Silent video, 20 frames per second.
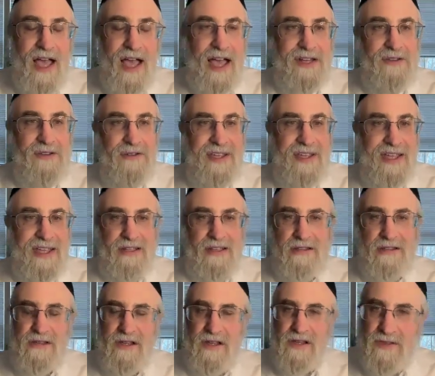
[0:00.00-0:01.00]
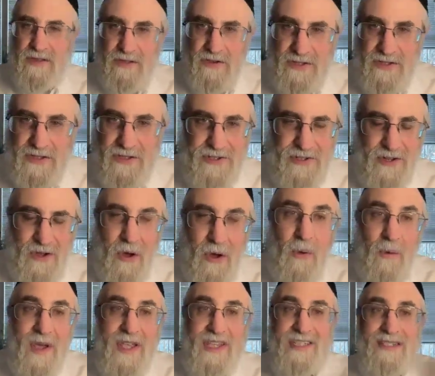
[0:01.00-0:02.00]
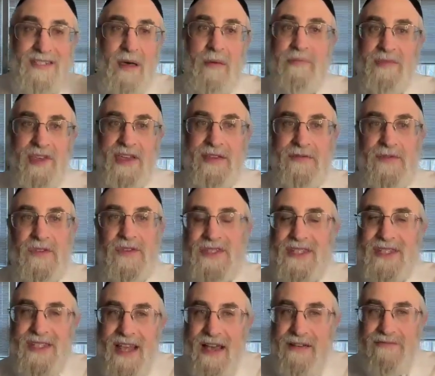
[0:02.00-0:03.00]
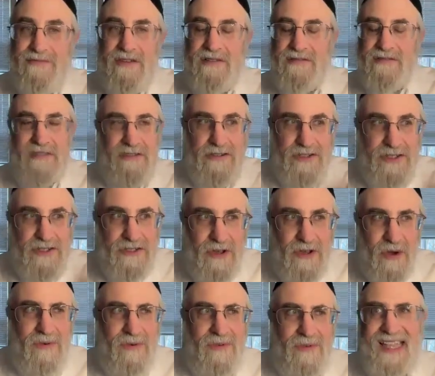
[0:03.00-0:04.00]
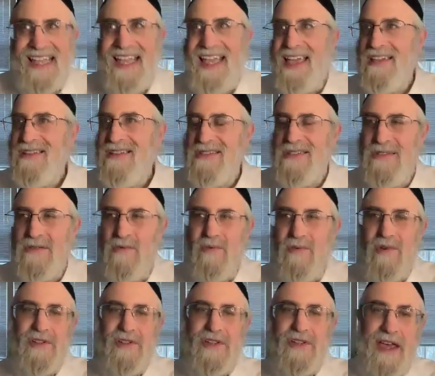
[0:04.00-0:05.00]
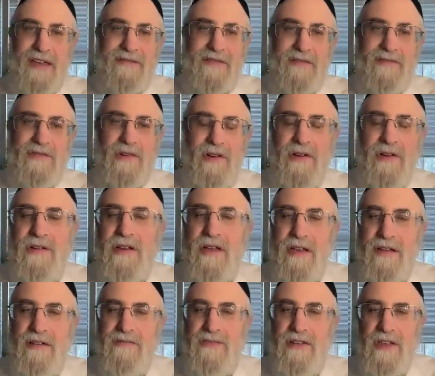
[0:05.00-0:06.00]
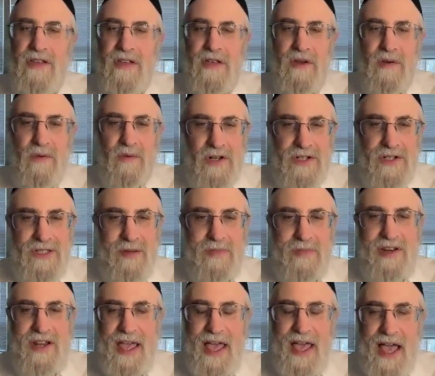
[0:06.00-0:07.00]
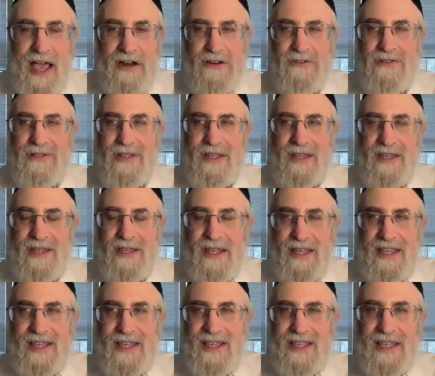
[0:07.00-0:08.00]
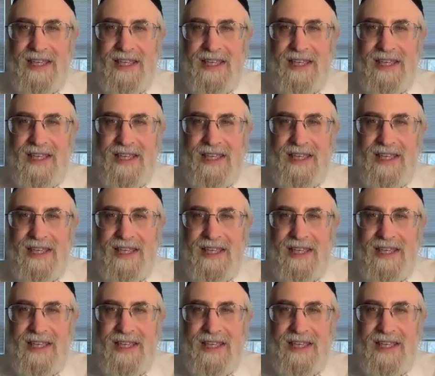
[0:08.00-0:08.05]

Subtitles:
I don't like there's always something. There's no case in the world I've ever heard of where somebody actually